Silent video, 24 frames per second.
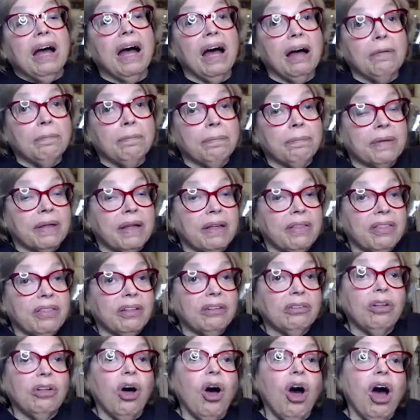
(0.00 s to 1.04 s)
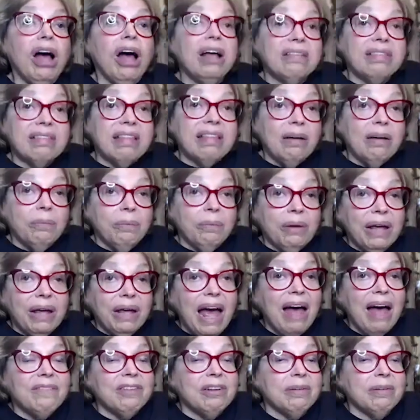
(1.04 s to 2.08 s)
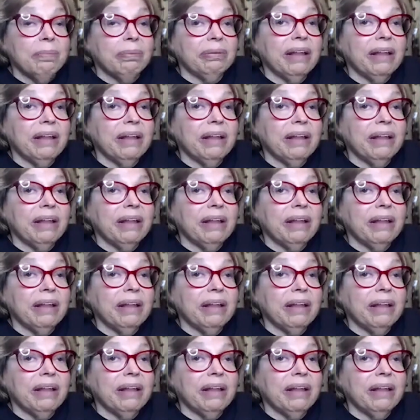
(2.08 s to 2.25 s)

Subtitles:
The laws that we have